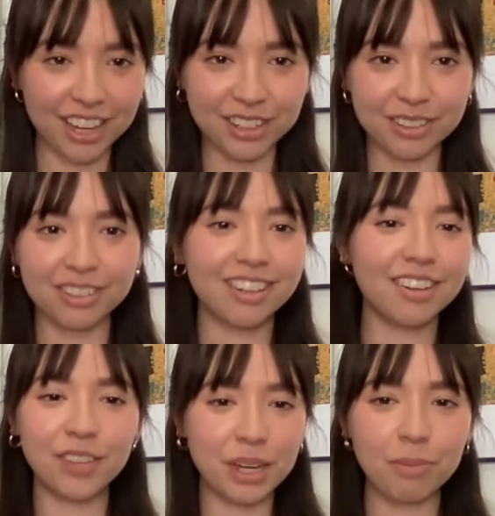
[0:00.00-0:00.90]
I could
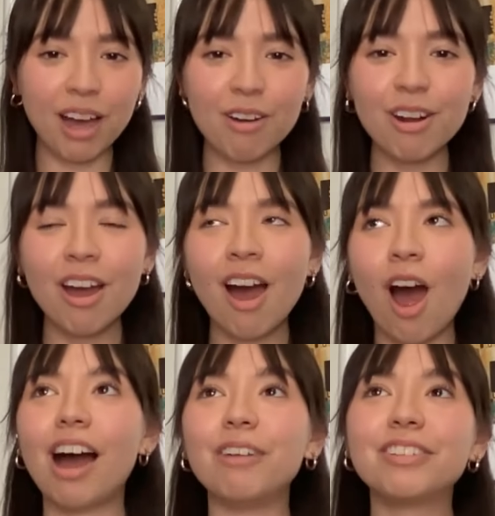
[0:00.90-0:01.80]
think about.
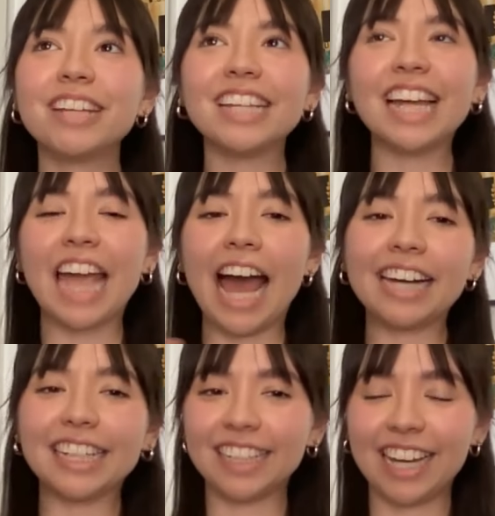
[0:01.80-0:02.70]
I would say, like,
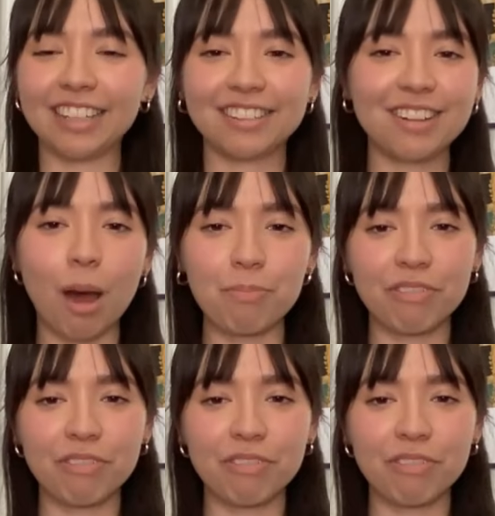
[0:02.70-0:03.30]
at a glance, top